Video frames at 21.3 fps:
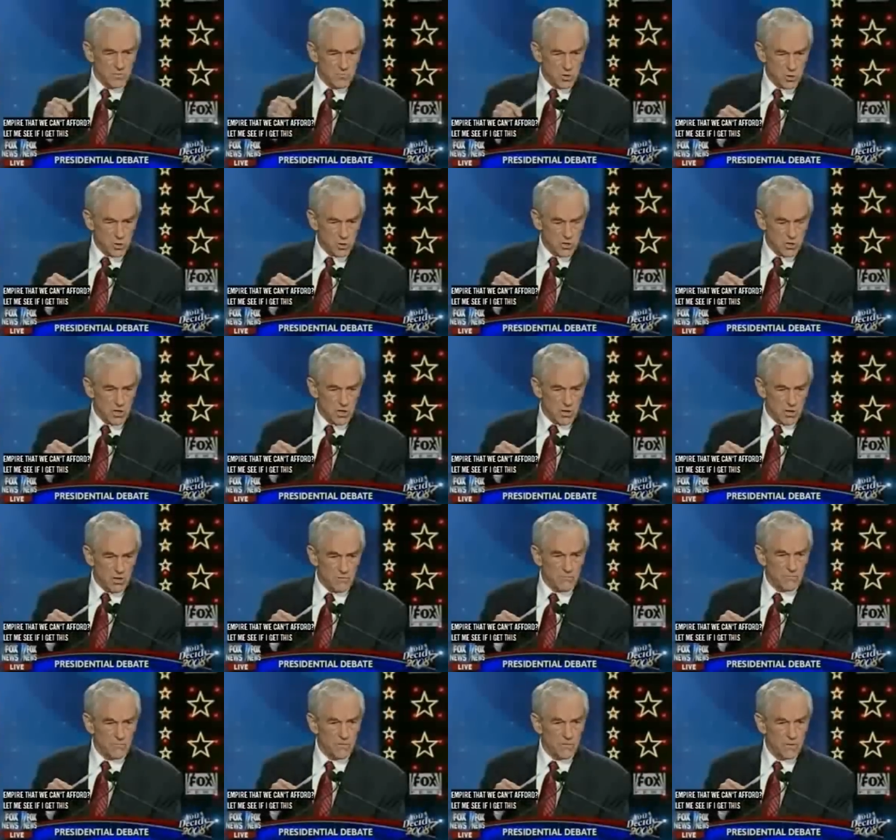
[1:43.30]
it to
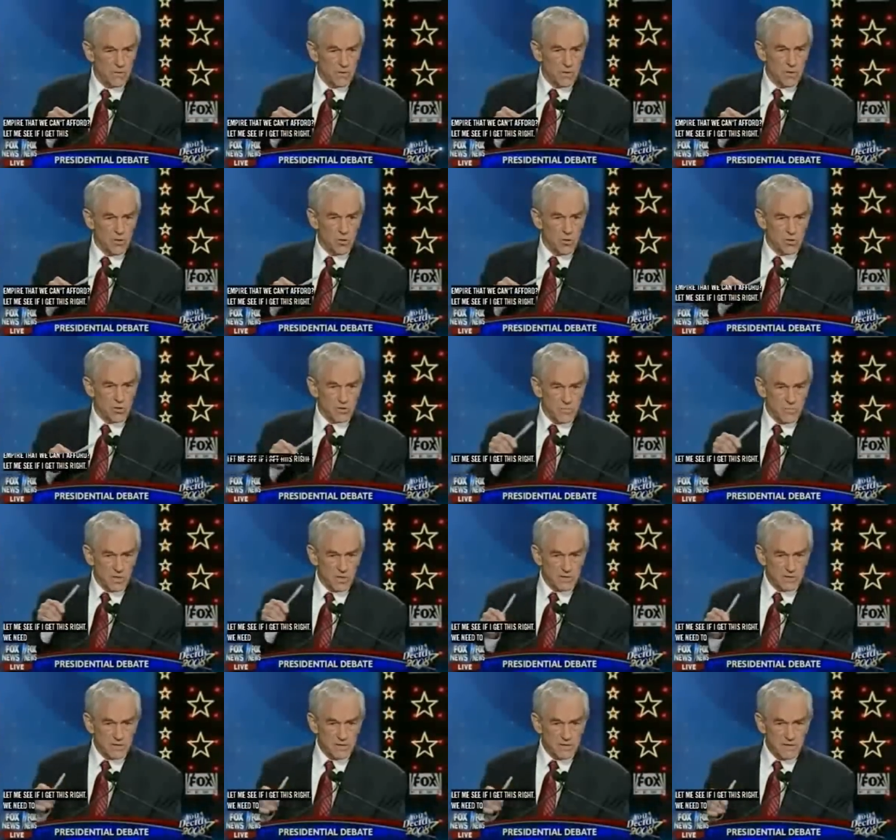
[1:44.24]
Musharraf, who's a
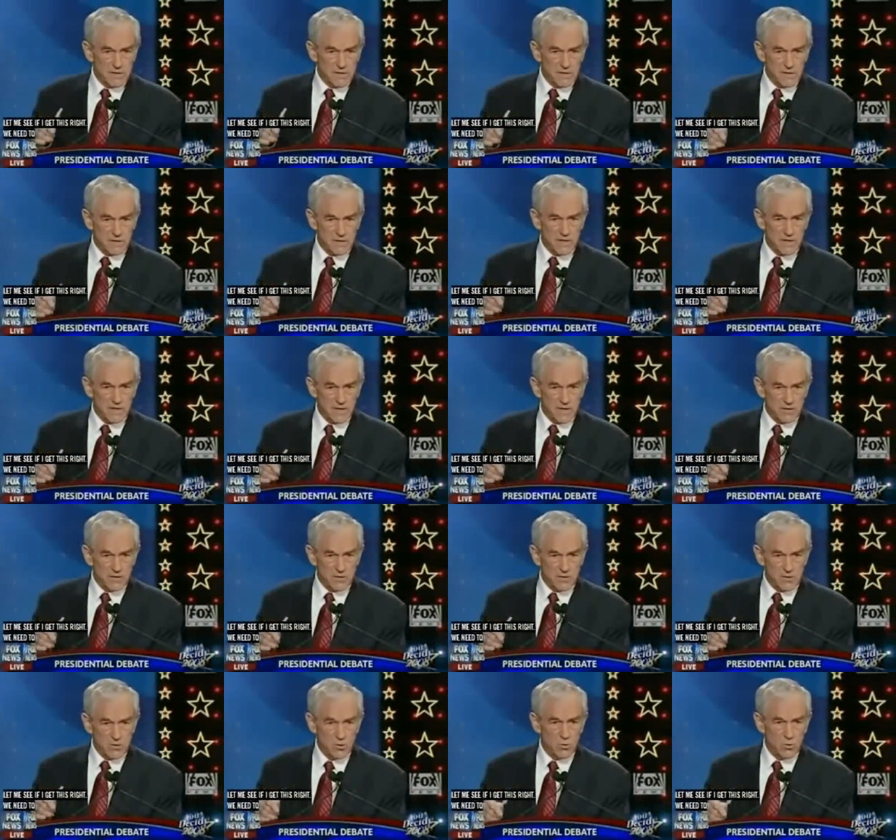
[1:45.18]
military
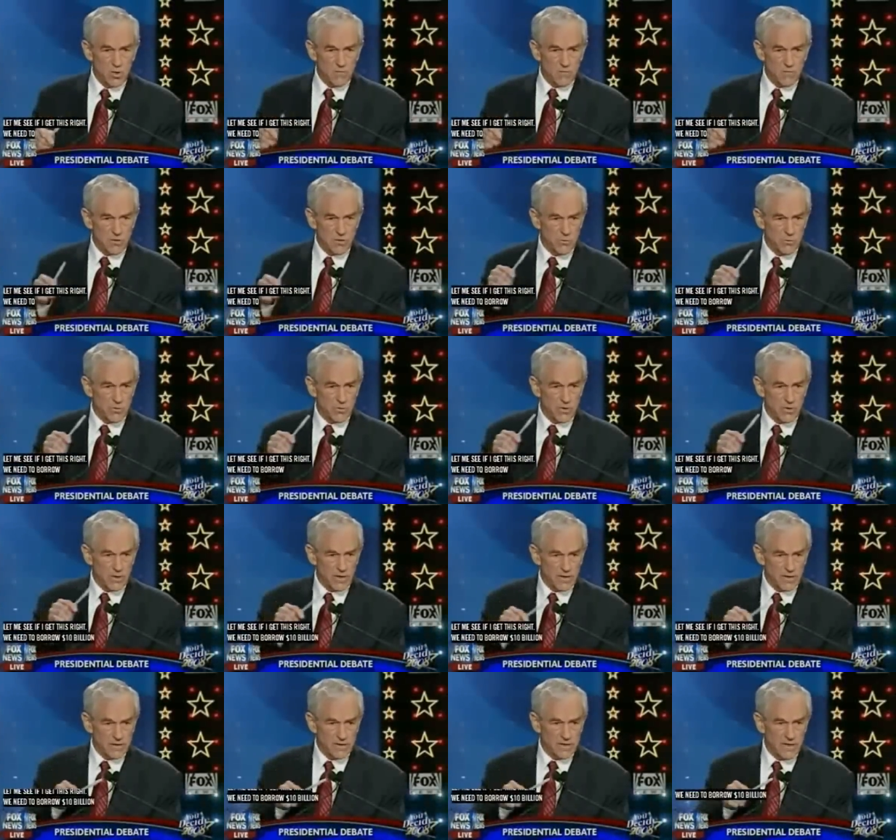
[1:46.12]
dictator who overthrew an
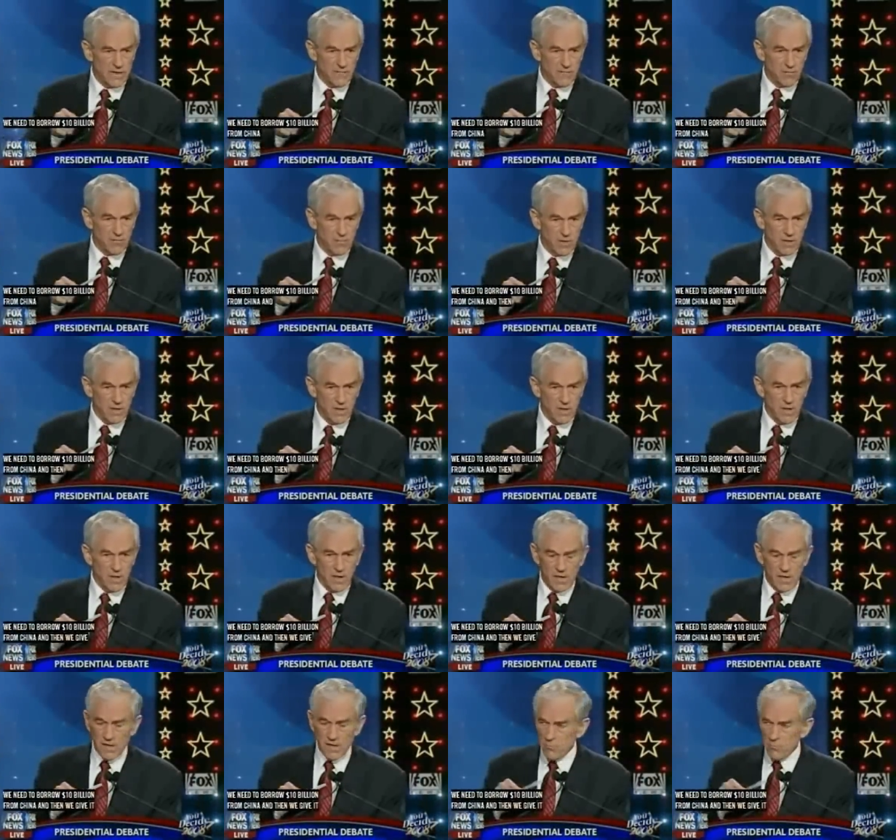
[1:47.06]
elected government,
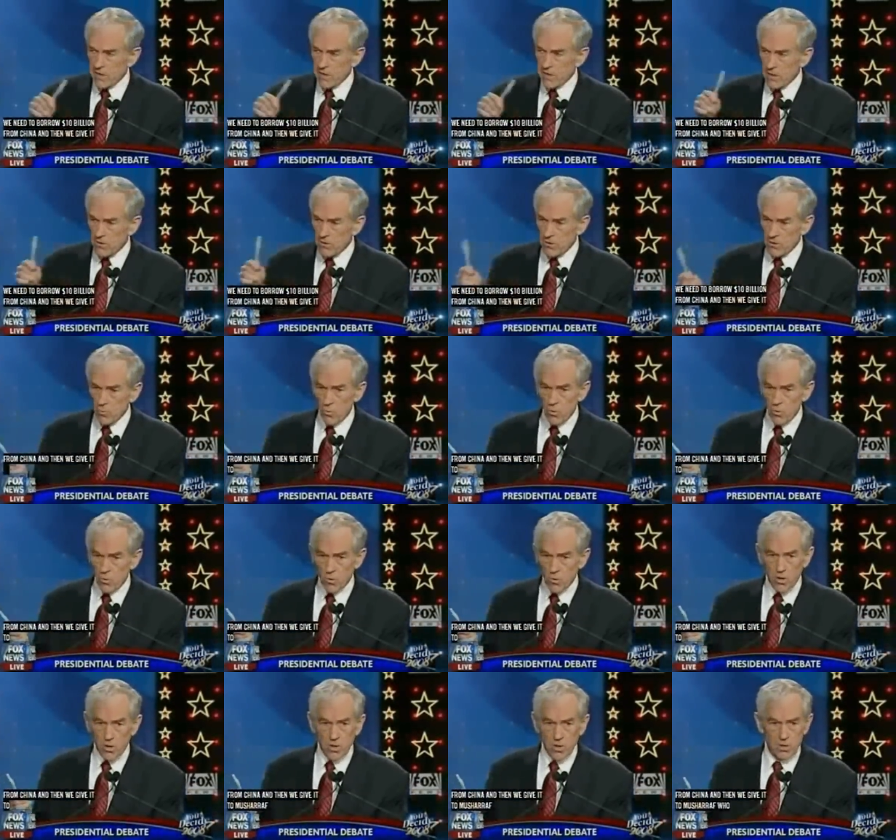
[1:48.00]
and then we go to
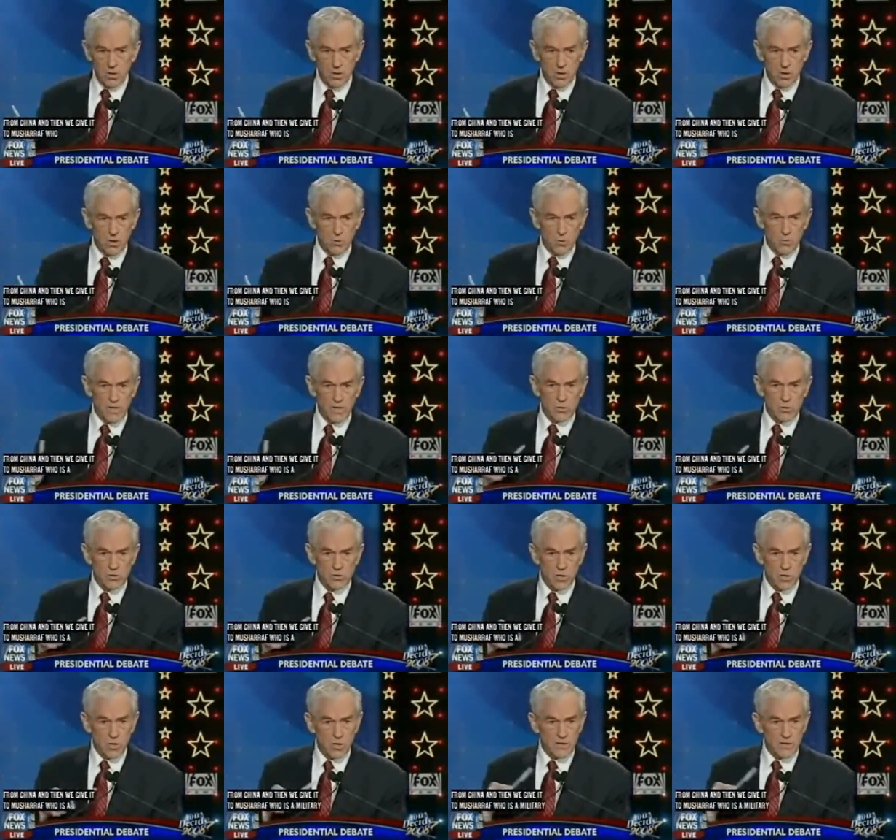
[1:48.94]
war, we lose